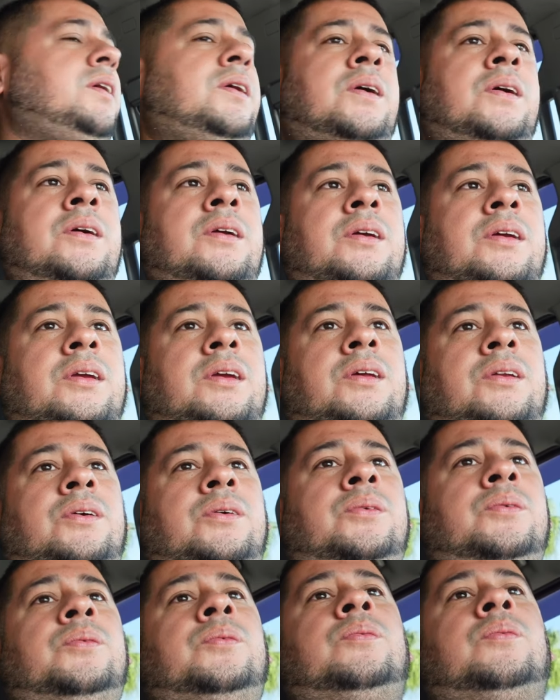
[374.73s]
here, you
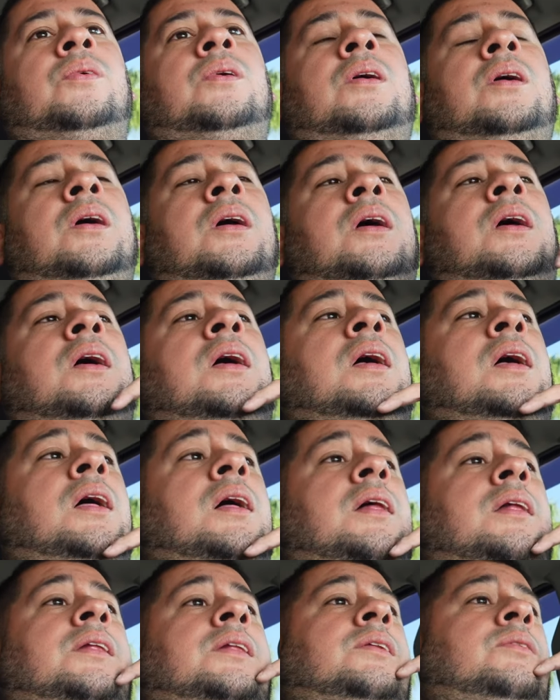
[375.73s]
know,
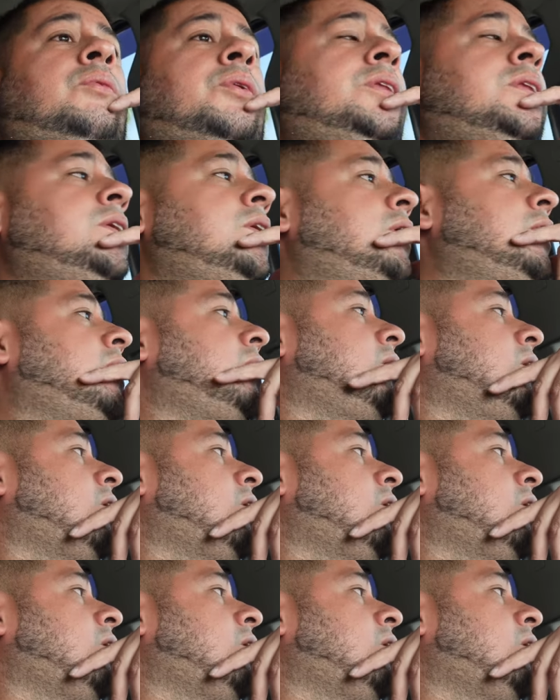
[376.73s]
with the